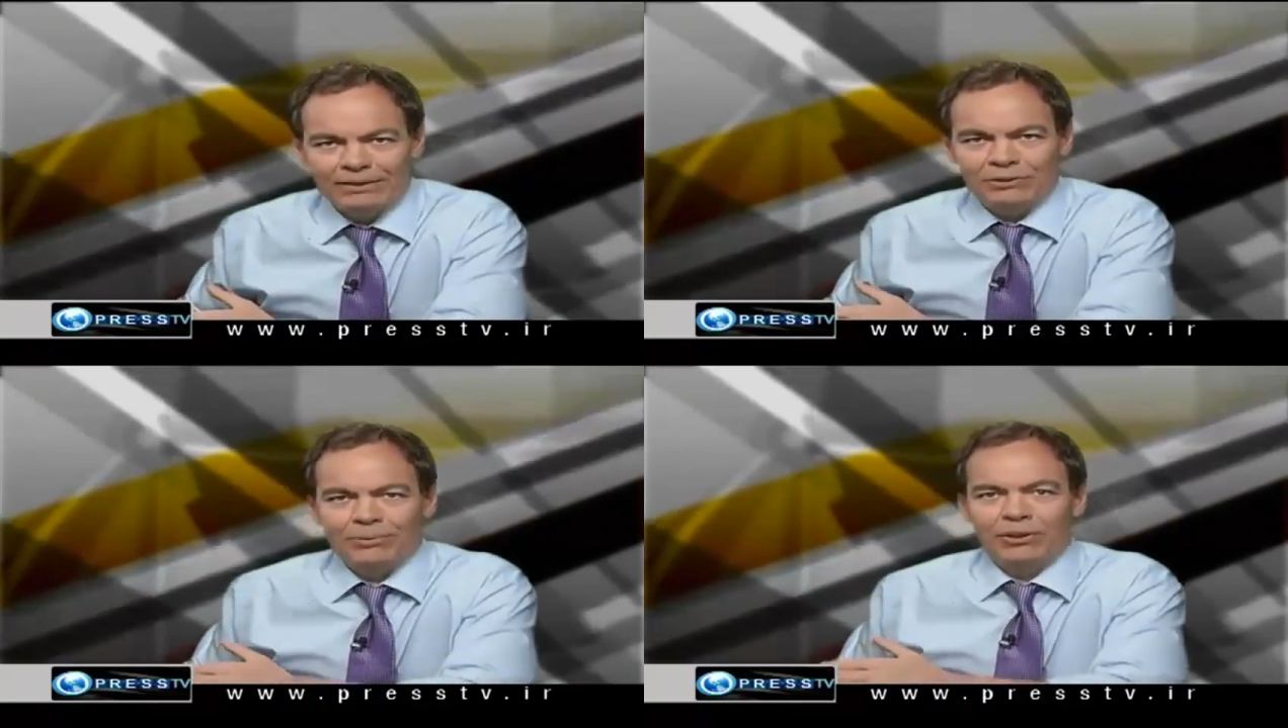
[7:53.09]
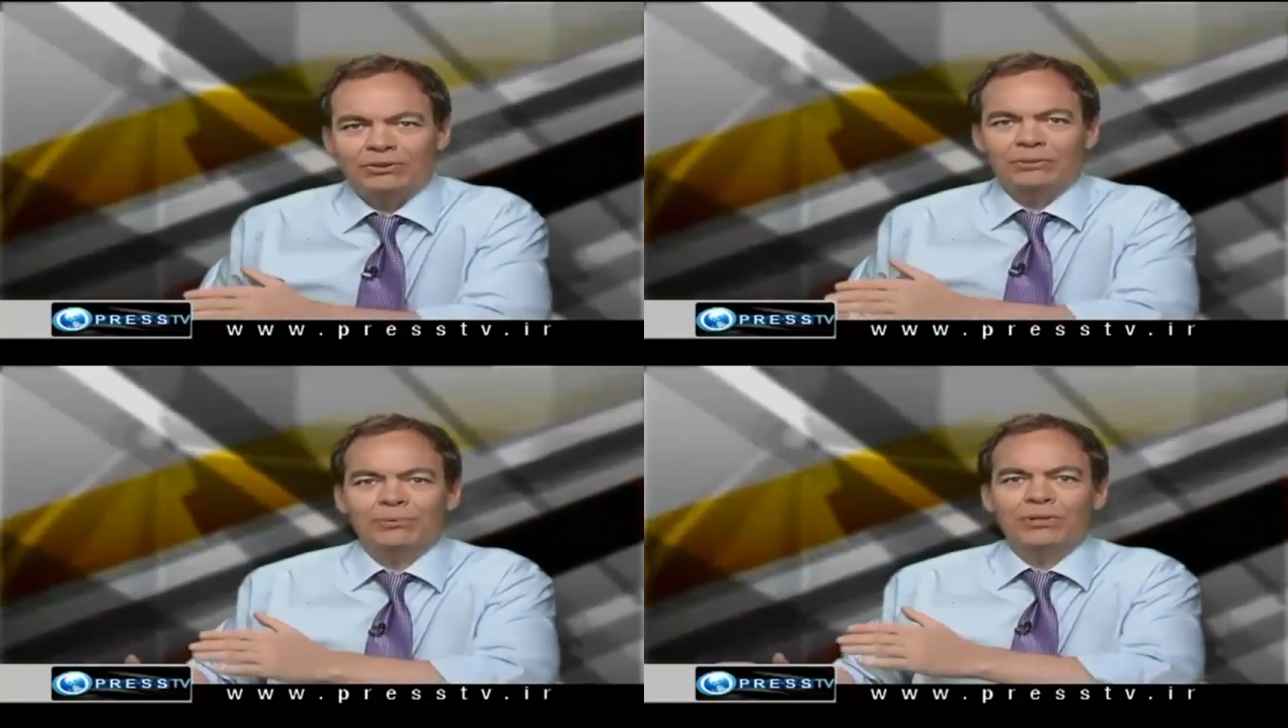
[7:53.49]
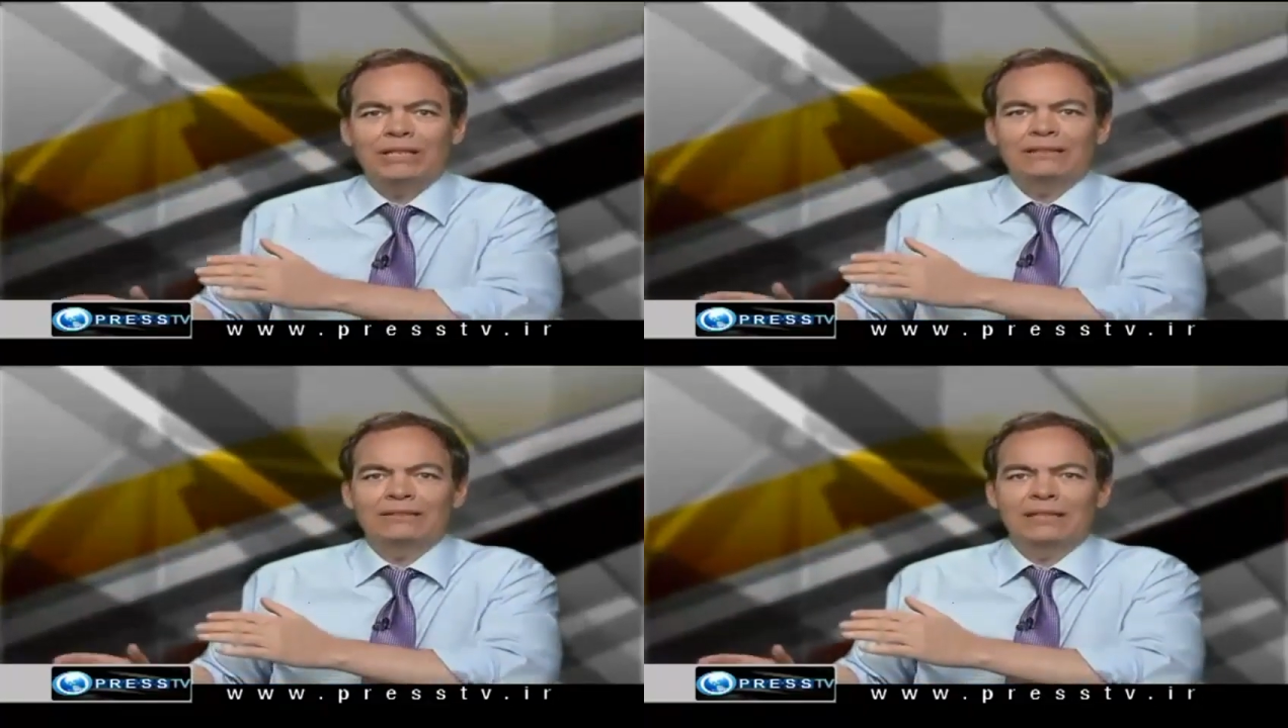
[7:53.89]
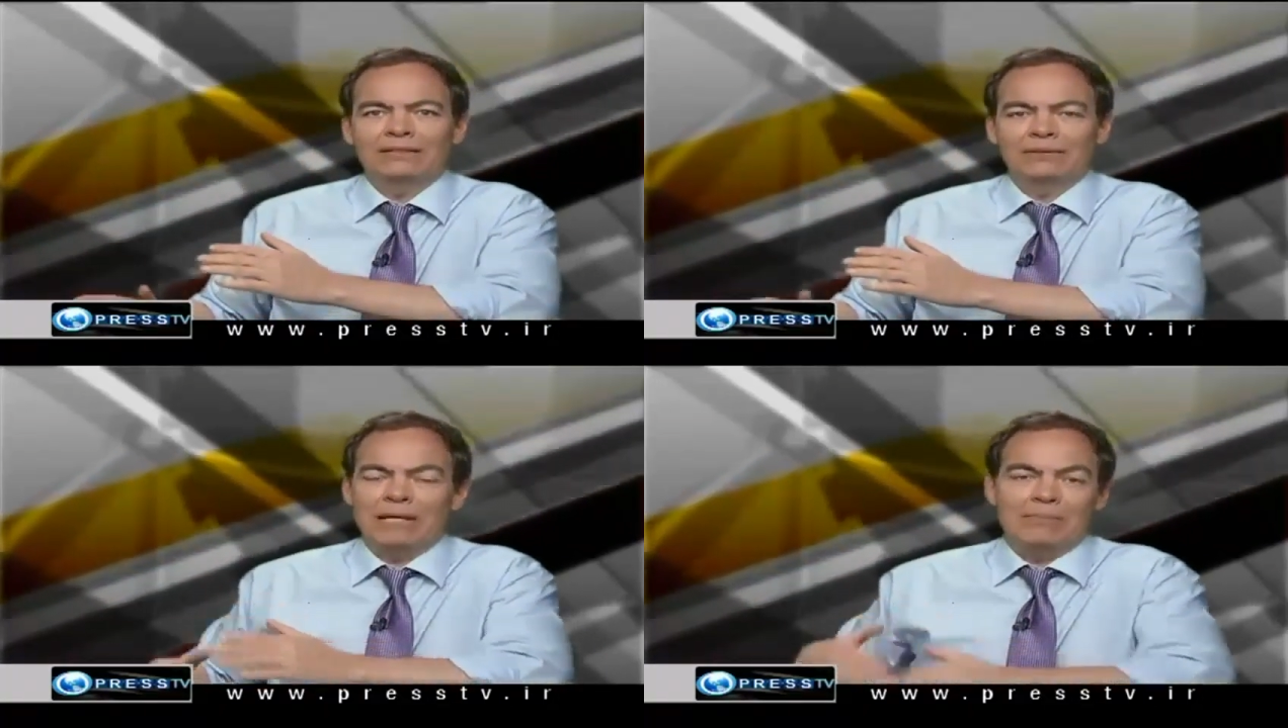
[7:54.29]
as opposed to putting it
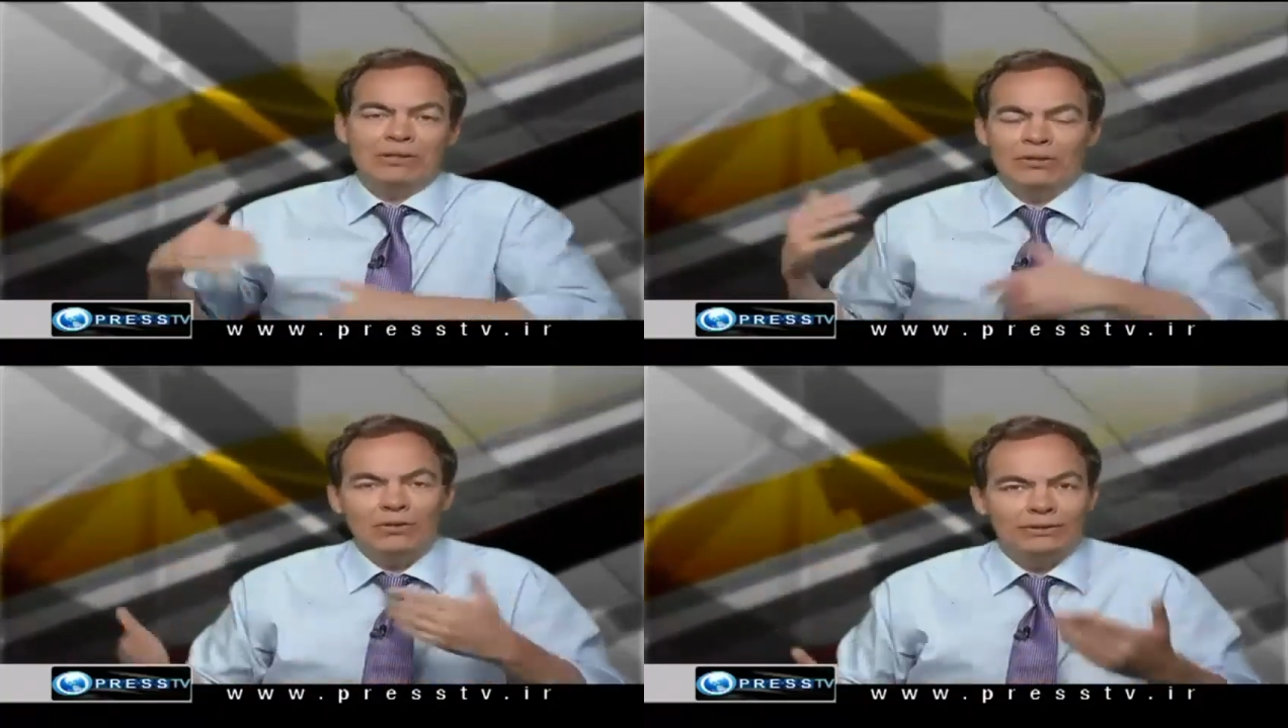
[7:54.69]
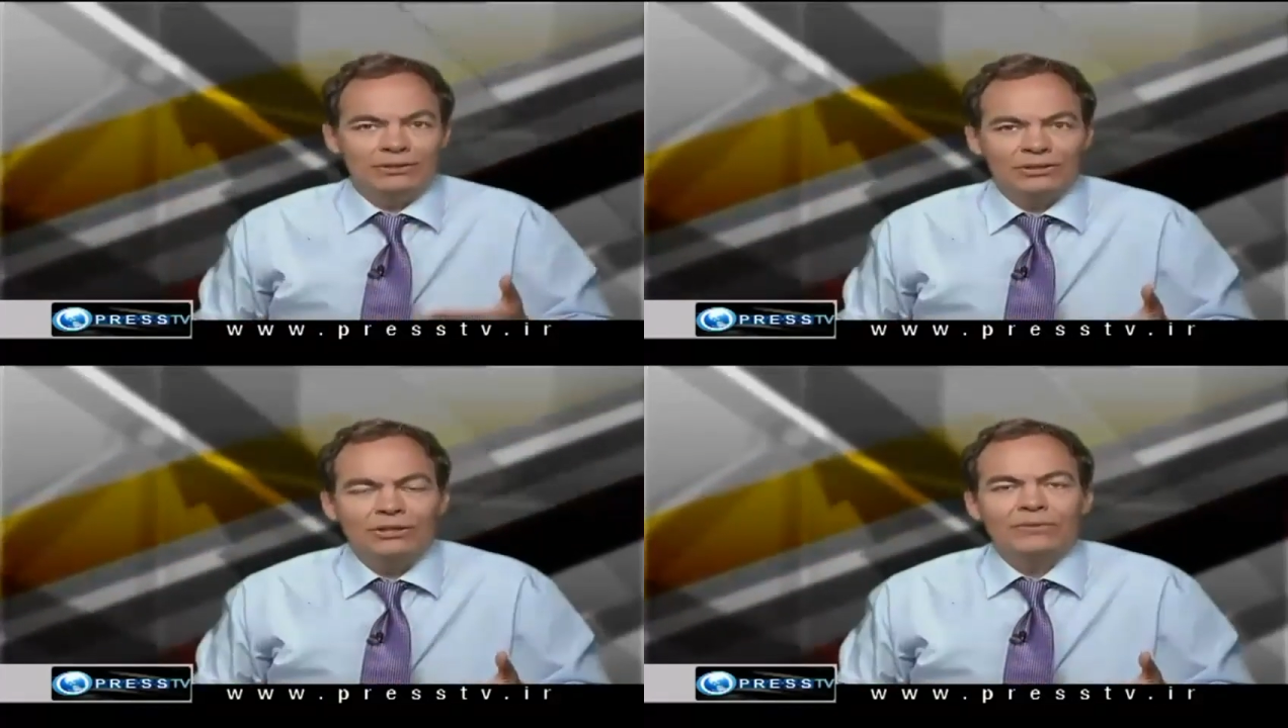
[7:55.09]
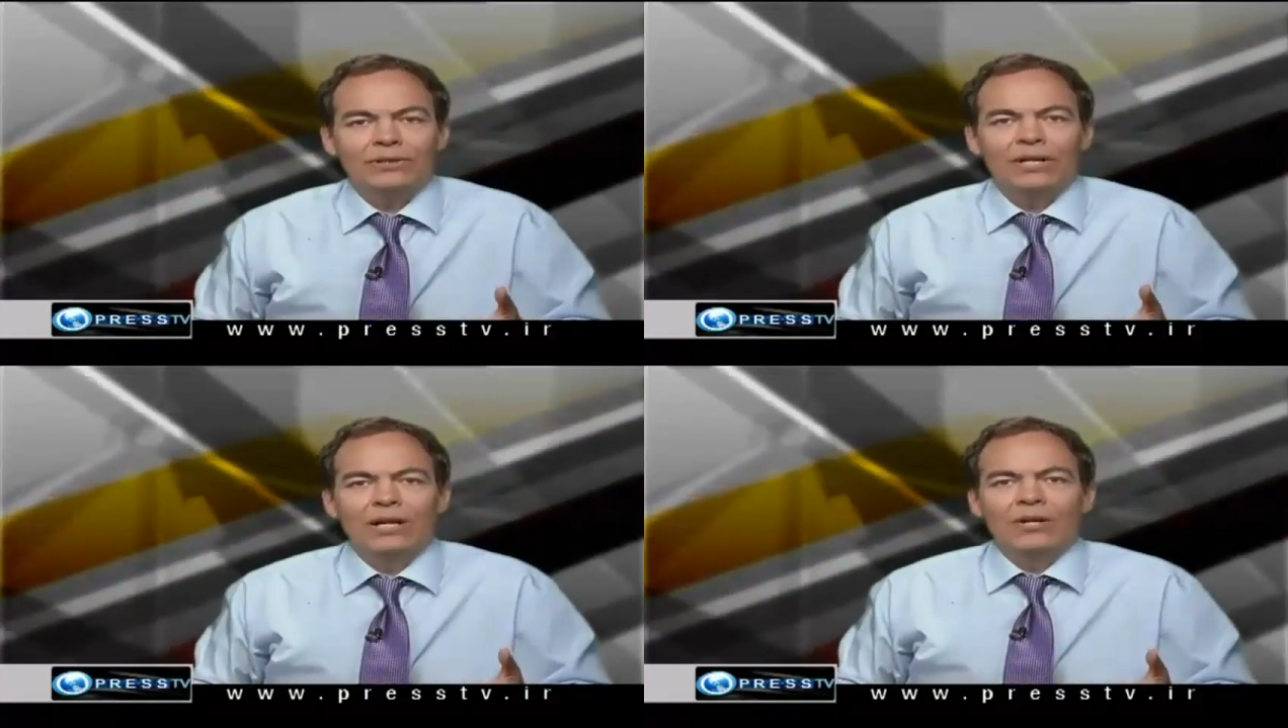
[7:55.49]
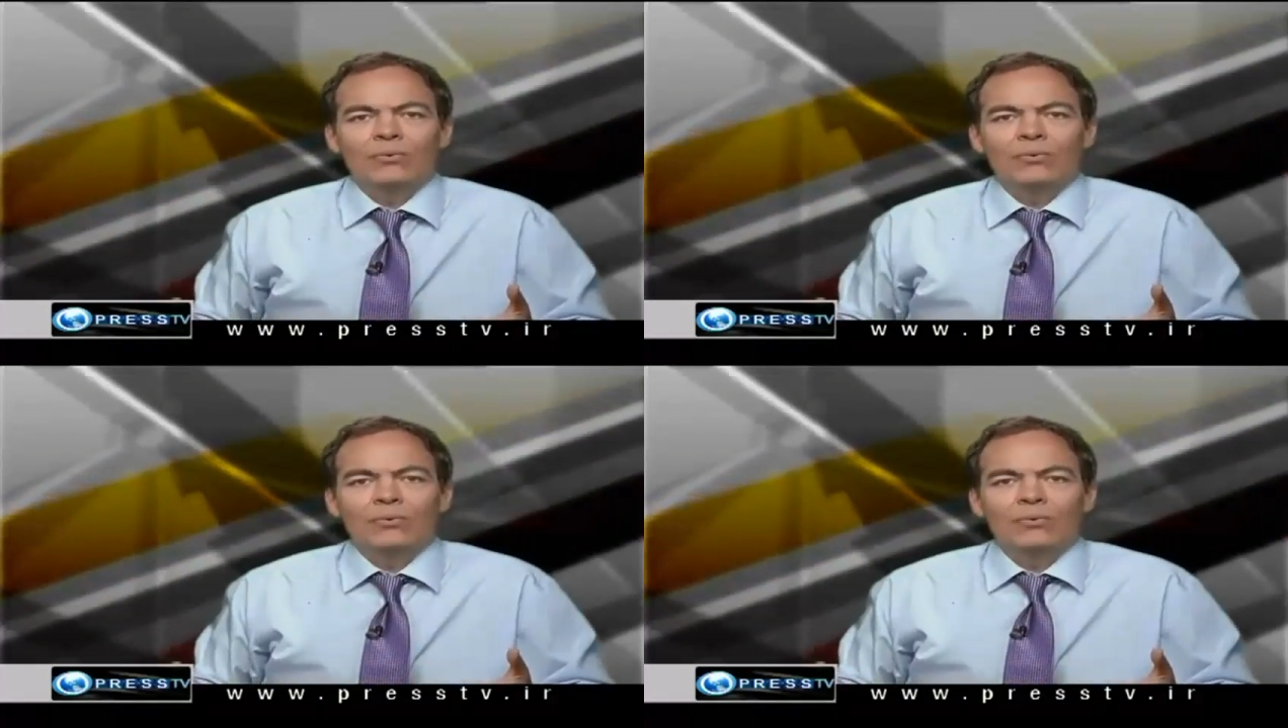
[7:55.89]
into maybe gold and silver,